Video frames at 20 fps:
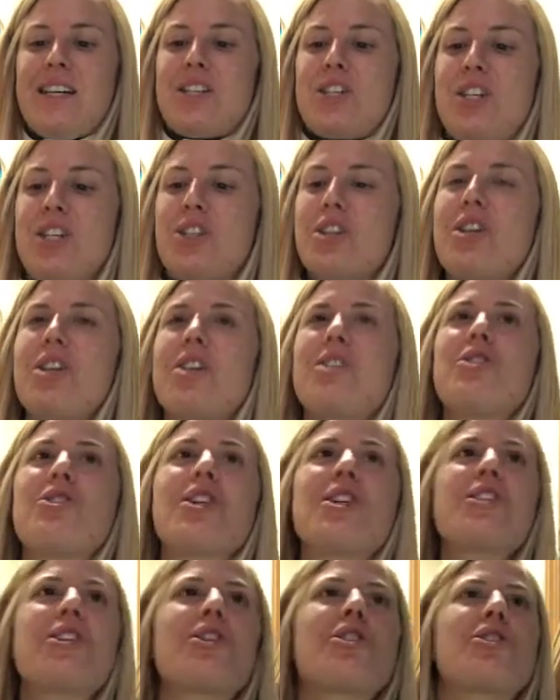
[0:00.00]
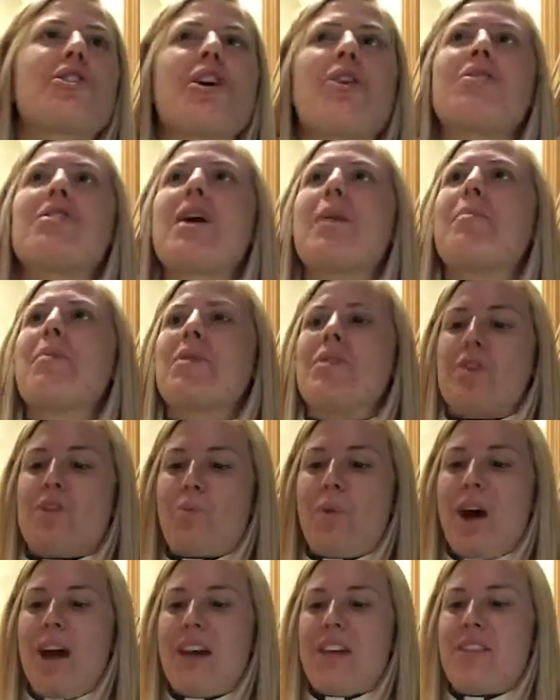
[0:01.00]
Jesus shows up in
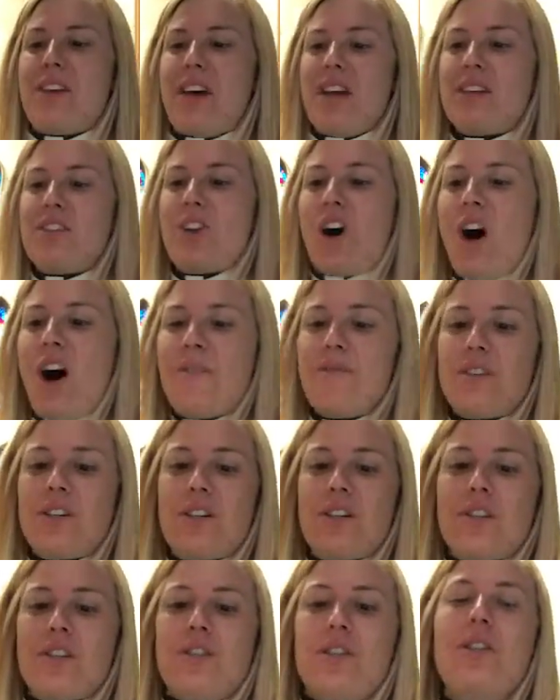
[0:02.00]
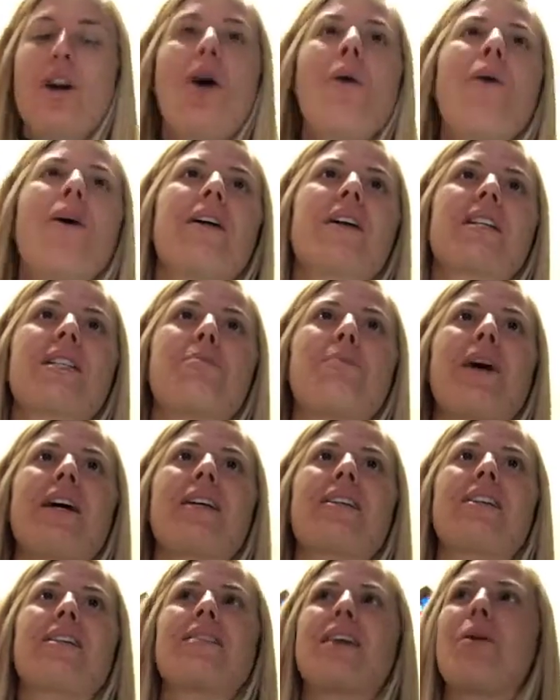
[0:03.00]
this way that is often so
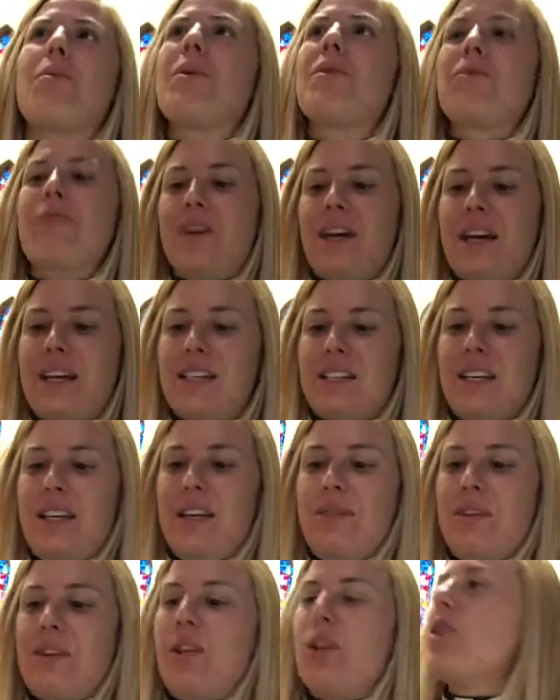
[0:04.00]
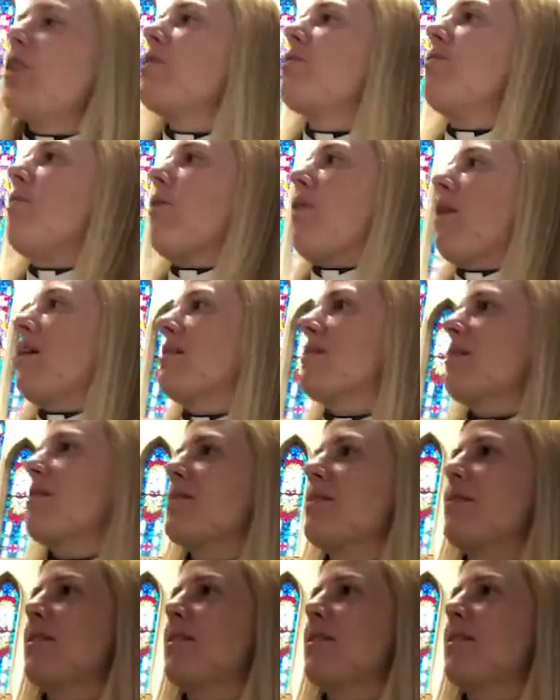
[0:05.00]
unexpected that we forget to even look for it.